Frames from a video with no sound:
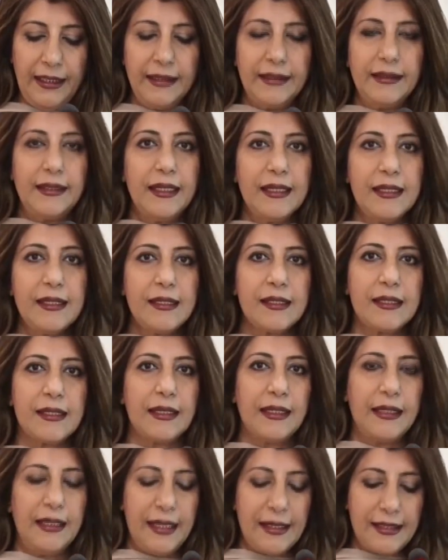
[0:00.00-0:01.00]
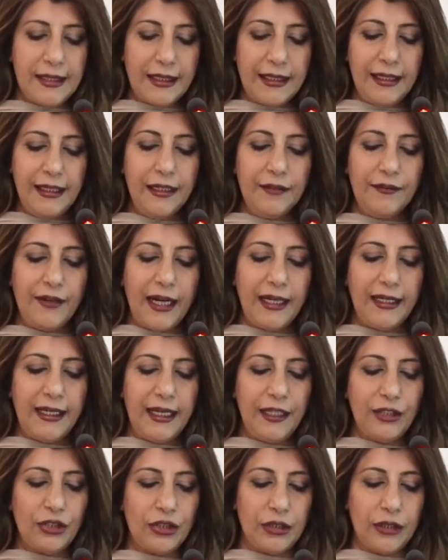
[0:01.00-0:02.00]
This is a clear
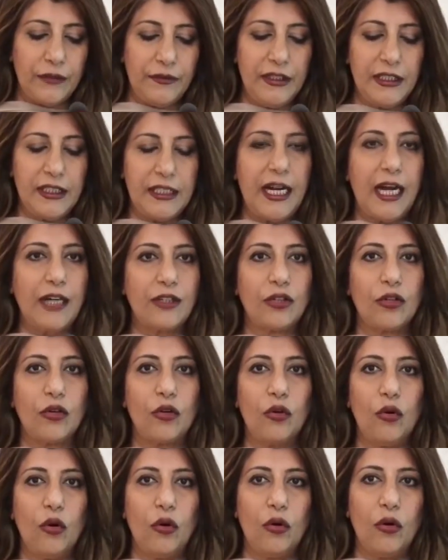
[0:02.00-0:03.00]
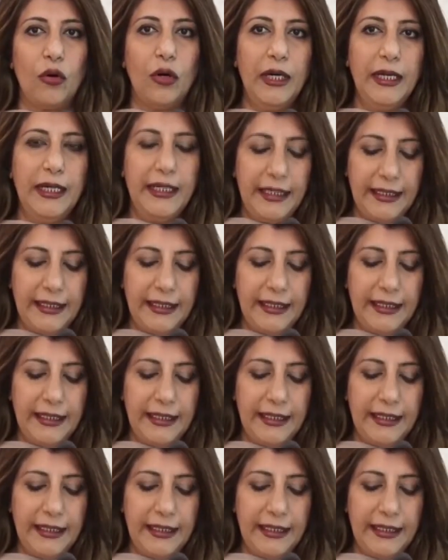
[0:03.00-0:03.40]
violation of international law,